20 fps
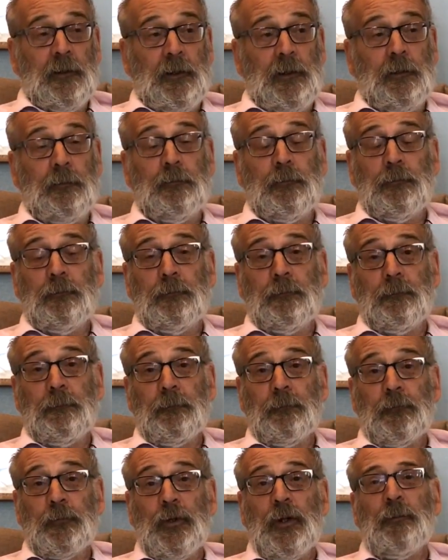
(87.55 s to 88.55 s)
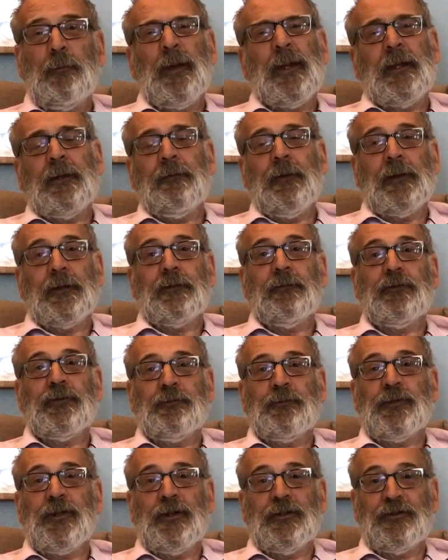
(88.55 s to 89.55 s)
um, really, my kind of
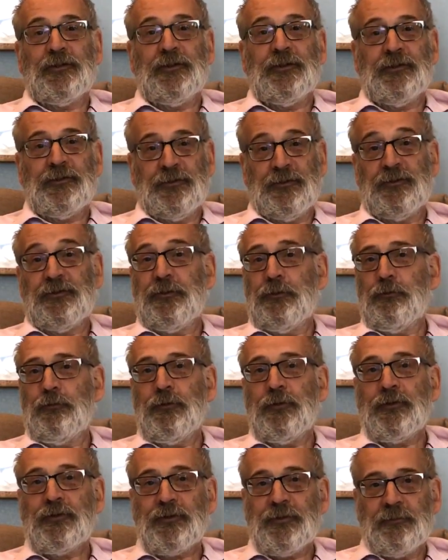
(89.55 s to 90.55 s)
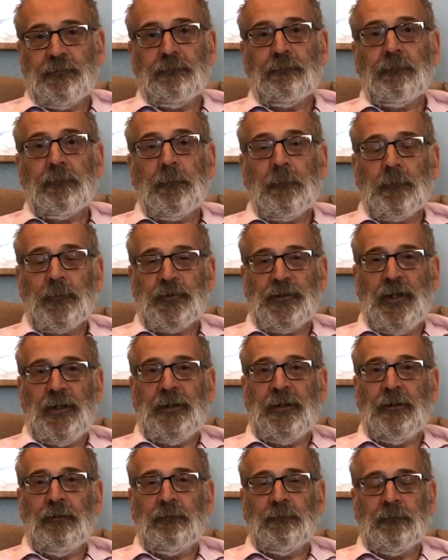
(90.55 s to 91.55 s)
activism started as a student,
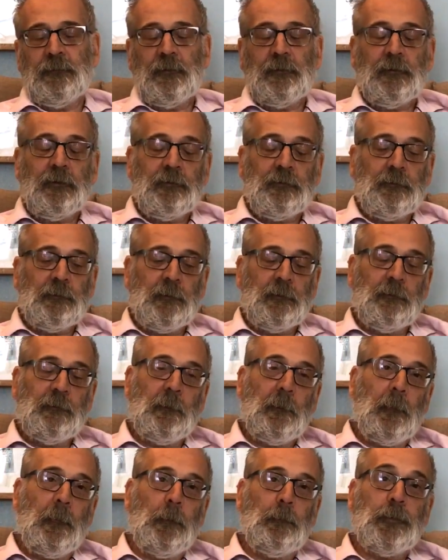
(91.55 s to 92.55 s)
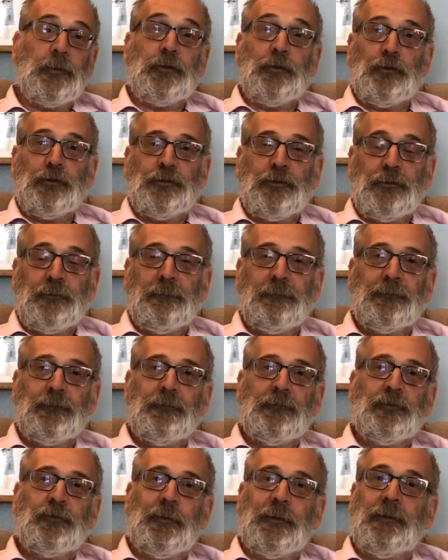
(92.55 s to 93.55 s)
slightly mature student,
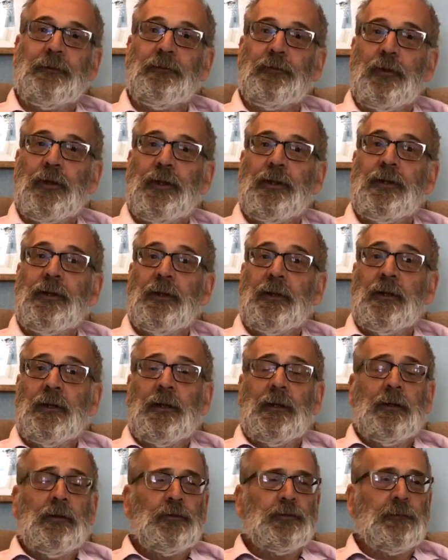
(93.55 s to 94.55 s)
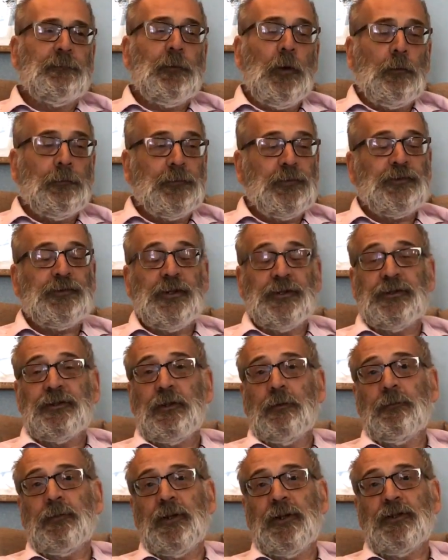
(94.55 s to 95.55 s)
mm. 23. Mm. was involved in
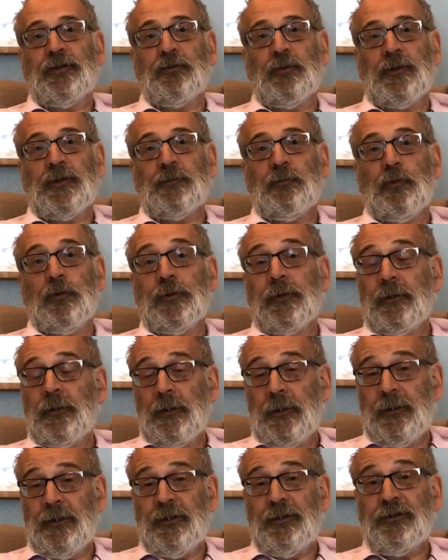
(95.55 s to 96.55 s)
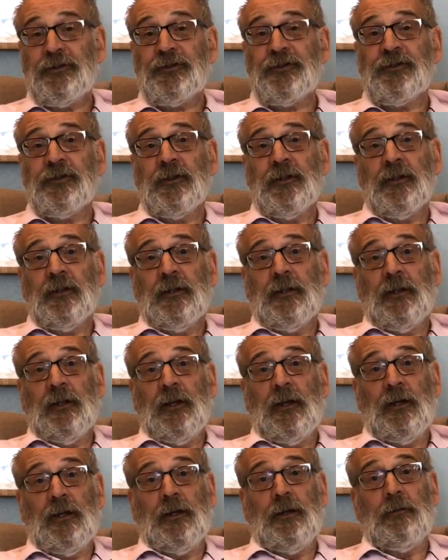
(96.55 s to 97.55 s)
setting up gay switchboard in Leeds,
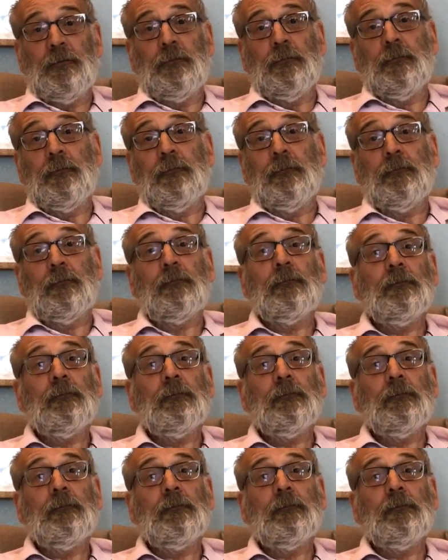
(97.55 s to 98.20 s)
um,